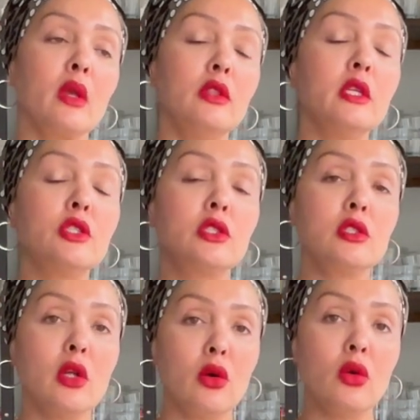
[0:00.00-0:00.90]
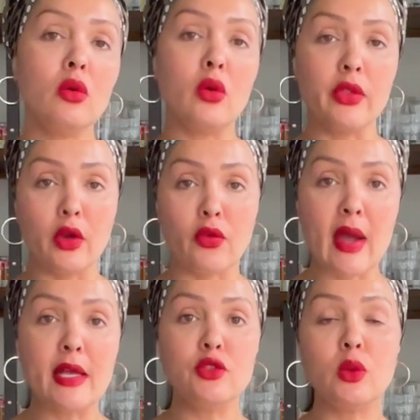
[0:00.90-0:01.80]
The slow or the
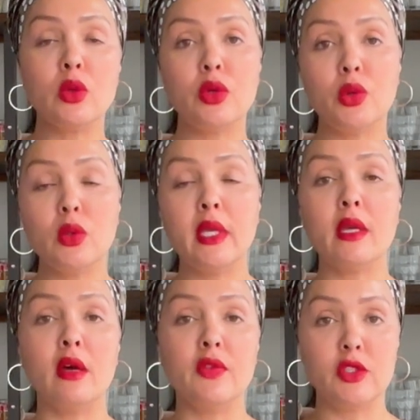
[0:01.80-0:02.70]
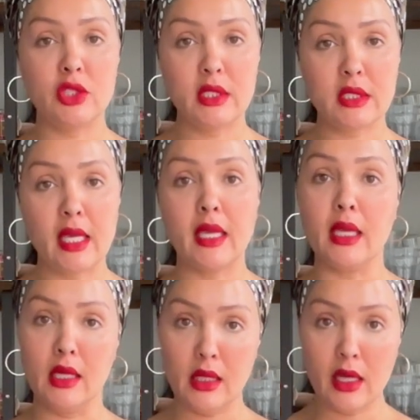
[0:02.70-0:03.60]
gradual cooling of the cheesecake
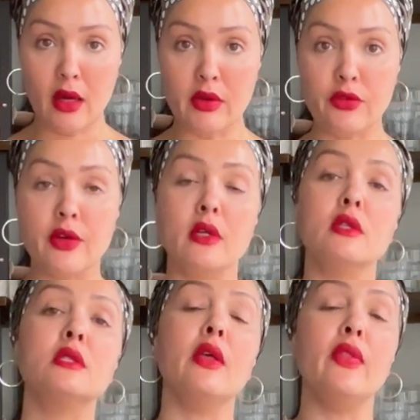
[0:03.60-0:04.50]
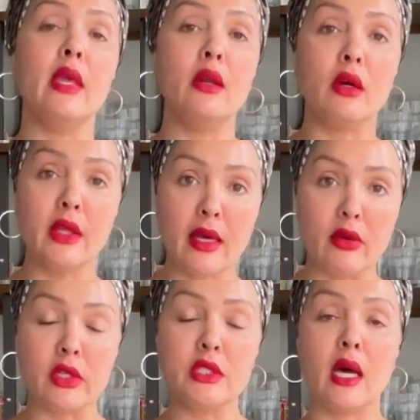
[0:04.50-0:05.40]
in the oven first and then on the
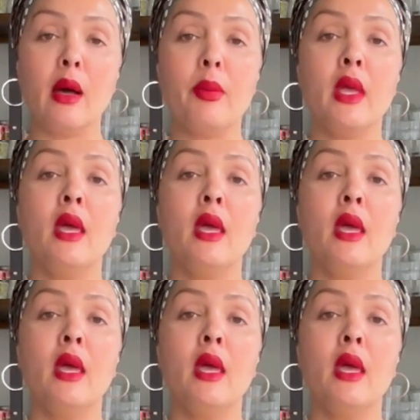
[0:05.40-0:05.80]
countertop